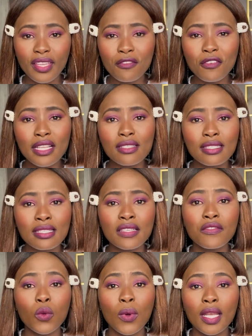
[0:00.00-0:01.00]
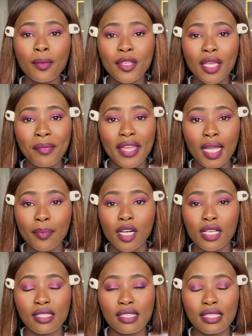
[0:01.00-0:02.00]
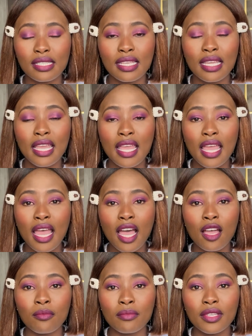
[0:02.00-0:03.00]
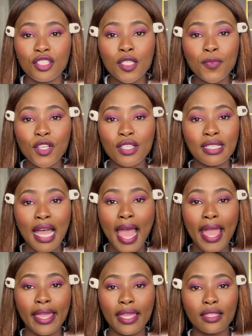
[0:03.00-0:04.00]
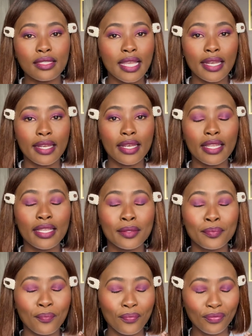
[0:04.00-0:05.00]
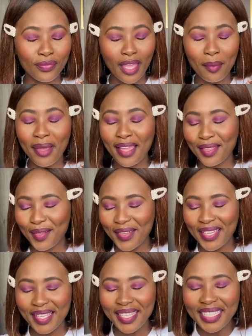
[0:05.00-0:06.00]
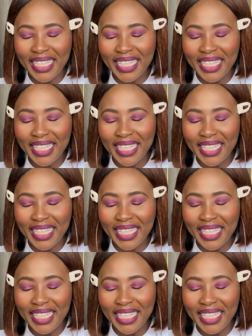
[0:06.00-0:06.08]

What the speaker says: For instance, if you want to be a makeup artist, just because I can suddenly, by the way,